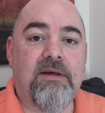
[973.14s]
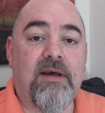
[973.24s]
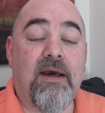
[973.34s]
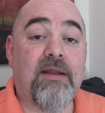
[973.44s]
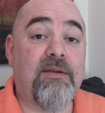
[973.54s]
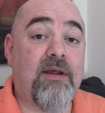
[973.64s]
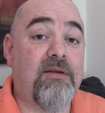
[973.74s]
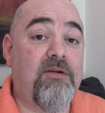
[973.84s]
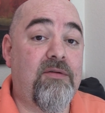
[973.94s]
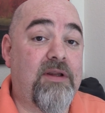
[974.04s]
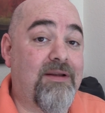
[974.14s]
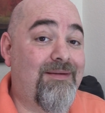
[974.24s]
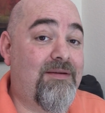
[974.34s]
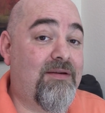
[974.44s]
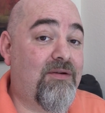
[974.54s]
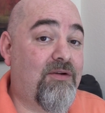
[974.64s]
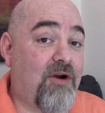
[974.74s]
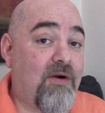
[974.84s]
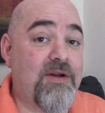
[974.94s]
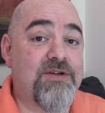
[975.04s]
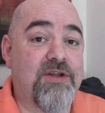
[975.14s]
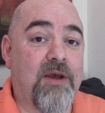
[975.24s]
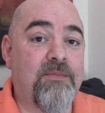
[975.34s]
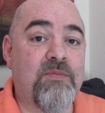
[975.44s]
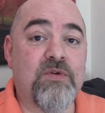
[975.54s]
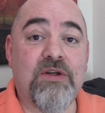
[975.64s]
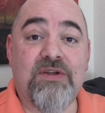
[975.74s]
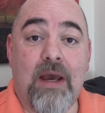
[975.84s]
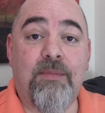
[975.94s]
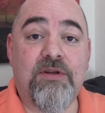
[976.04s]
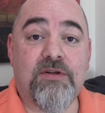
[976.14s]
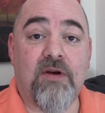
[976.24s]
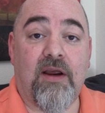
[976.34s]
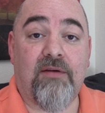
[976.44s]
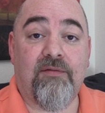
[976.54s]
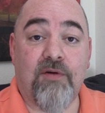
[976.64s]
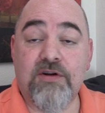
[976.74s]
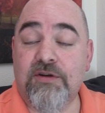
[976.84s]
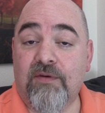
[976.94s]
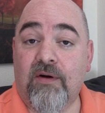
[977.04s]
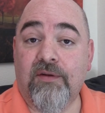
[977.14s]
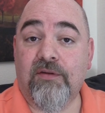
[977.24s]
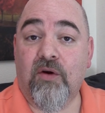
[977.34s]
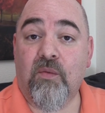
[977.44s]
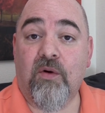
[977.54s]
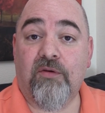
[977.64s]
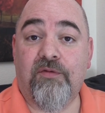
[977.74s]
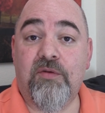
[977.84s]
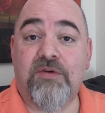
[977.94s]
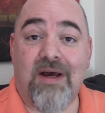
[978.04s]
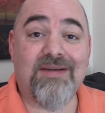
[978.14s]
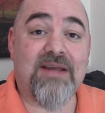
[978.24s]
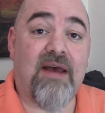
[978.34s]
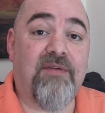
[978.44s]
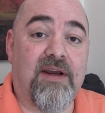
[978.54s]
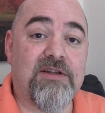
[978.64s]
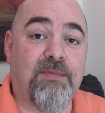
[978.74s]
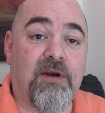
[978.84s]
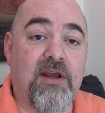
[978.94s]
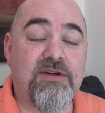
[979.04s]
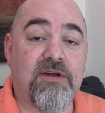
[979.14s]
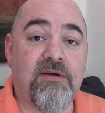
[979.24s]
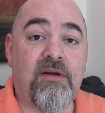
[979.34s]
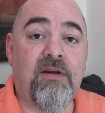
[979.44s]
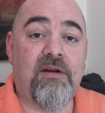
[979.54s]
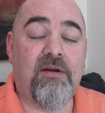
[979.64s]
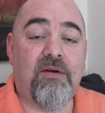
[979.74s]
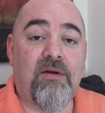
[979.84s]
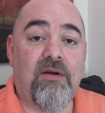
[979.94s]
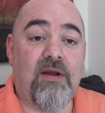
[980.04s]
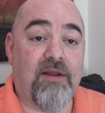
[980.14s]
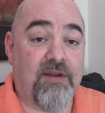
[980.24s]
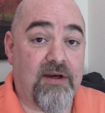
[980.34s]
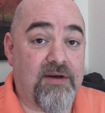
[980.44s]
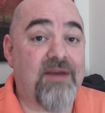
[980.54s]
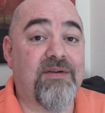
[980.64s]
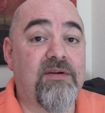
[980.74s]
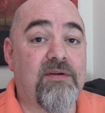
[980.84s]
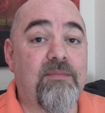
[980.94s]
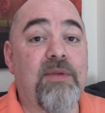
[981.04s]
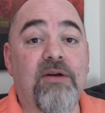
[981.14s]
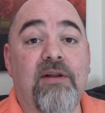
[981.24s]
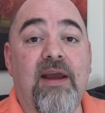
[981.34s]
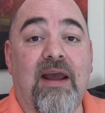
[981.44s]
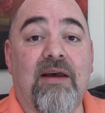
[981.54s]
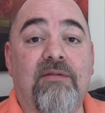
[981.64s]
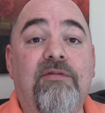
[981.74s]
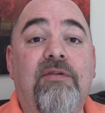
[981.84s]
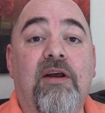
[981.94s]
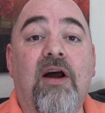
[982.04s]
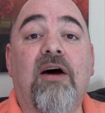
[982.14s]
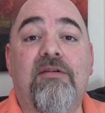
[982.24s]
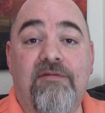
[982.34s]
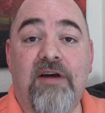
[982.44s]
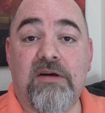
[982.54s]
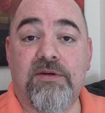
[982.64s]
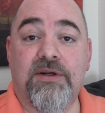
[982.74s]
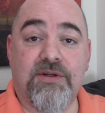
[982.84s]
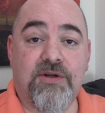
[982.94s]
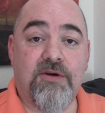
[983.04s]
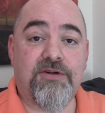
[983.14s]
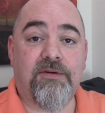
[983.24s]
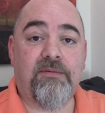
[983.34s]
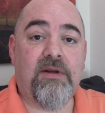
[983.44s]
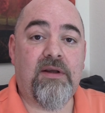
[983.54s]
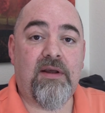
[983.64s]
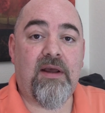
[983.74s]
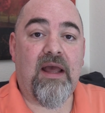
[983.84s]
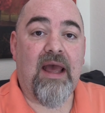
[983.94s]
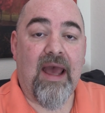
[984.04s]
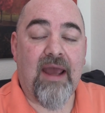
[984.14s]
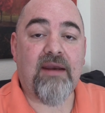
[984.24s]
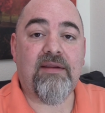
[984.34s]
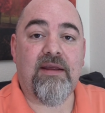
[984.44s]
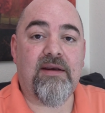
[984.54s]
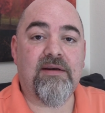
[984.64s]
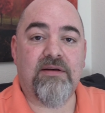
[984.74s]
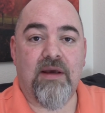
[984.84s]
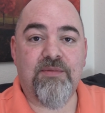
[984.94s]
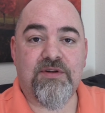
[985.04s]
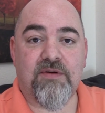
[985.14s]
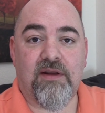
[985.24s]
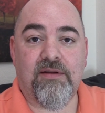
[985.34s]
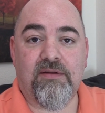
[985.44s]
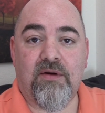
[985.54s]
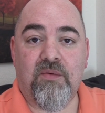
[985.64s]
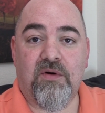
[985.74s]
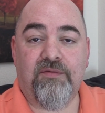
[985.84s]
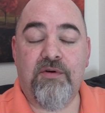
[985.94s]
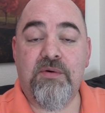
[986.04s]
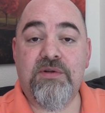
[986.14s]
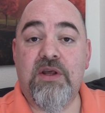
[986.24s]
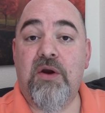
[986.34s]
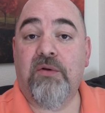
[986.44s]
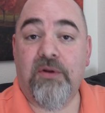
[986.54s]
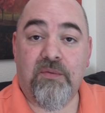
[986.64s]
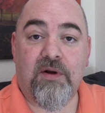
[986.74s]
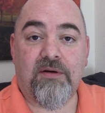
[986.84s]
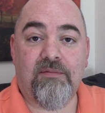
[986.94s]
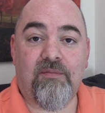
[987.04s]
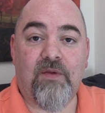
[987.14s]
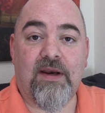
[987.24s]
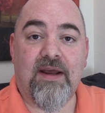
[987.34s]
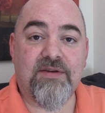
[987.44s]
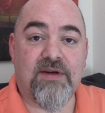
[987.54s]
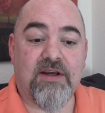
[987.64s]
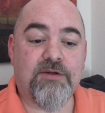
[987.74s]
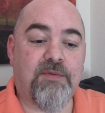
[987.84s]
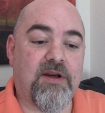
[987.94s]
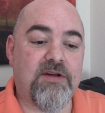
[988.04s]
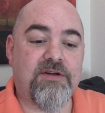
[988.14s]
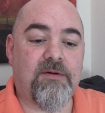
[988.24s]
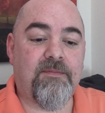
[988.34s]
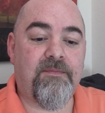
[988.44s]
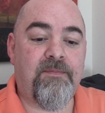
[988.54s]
And that you need to encourage them to demonstrate, first of all, that their worldview does have an explanation and that it doesn't merely have an unfounded assertion. And they need to demonstrate that their worldview is the only one that has an explanation.